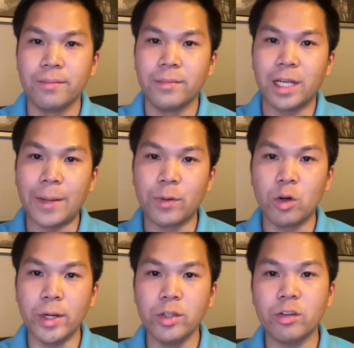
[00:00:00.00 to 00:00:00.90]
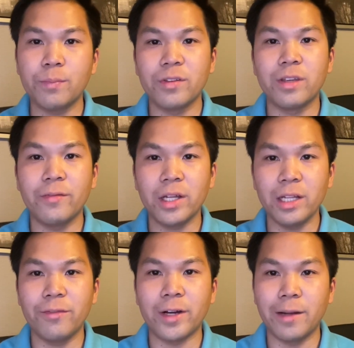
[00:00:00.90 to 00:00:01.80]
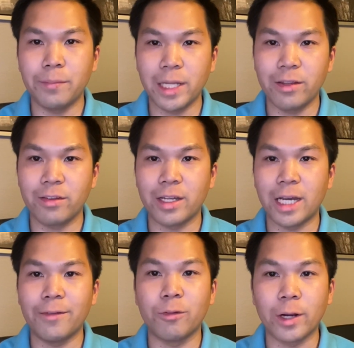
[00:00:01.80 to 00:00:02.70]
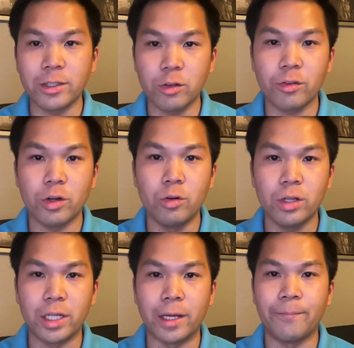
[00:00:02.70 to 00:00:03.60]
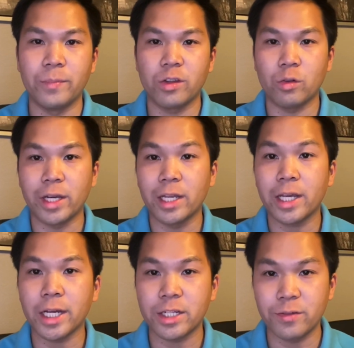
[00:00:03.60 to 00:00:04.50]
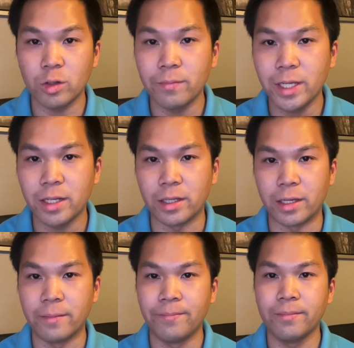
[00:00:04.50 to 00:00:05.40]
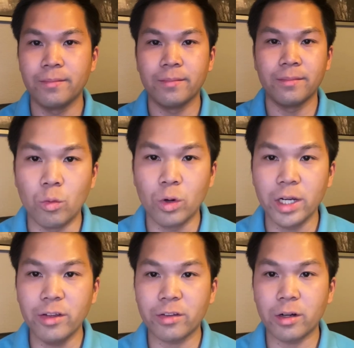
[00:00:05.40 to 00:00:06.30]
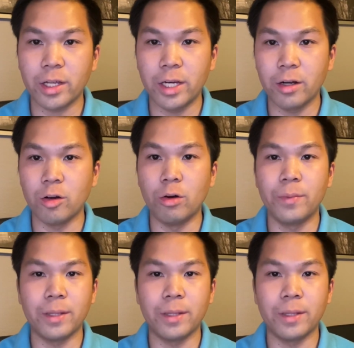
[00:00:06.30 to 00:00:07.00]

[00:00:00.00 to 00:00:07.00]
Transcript: I'm going to specifically find places that have renters only so I can cash flow immediately. We're going to start here, open up